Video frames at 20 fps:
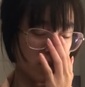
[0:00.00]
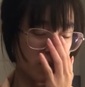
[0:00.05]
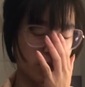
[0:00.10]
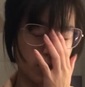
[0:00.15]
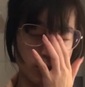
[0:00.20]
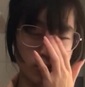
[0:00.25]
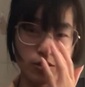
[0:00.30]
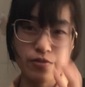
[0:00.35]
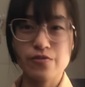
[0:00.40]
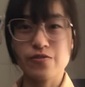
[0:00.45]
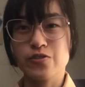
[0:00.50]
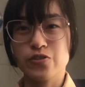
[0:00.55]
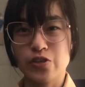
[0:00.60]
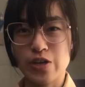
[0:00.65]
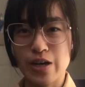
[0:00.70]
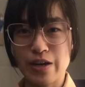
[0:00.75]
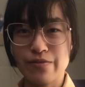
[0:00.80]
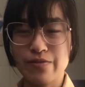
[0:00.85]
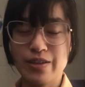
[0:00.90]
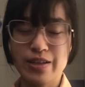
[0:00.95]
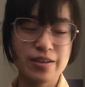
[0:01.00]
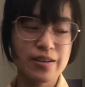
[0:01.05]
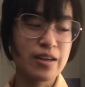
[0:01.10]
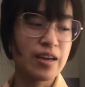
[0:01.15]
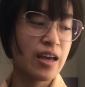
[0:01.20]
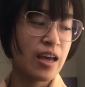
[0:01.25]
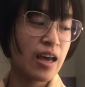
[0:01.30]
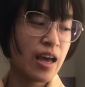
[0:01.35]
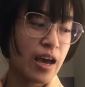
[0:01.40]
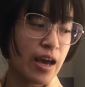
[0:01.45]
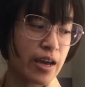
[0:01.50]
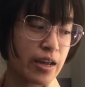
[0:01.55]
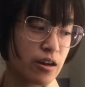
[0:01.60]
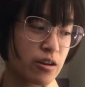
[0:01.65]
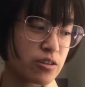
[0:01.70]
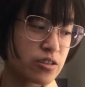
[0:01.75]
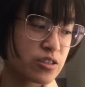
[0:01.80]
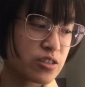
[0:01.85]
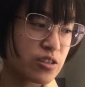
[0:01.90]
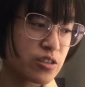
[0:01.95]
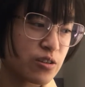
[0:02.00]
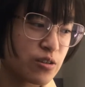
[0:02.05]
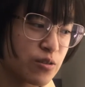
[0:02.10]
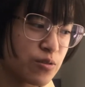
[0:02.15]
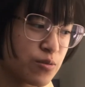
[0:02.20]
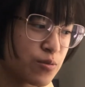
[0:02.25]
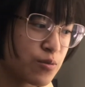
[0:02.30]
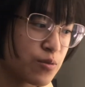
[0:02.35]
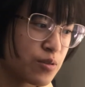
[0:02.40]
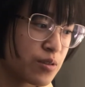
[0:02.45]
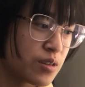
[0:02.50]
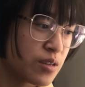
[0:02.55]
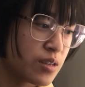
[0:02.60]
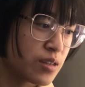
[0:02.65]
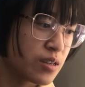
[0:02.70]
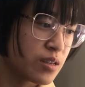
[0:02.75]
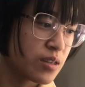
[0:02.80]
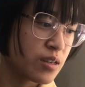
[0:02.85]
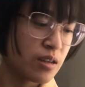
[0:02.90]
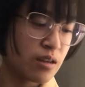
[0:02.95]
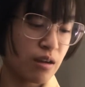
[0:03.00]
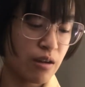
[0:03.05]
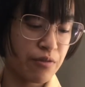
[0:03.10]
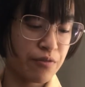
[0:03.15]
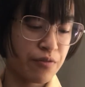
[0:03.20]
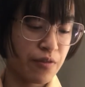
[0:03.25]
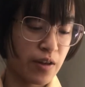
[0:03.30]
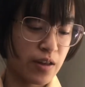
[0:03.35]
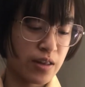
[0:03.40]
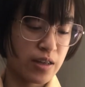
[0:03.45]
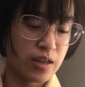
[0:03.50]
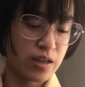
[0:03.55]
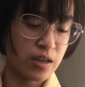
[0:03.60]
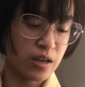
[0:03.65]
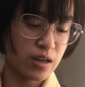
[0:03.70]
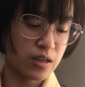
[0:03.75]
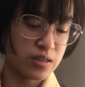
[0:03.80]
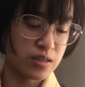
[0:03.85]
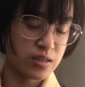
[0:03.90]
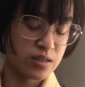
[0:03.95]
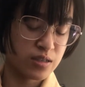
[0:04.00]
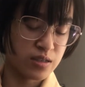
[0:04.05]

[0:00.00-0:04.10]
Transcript: Good for traveling. And also, I finally got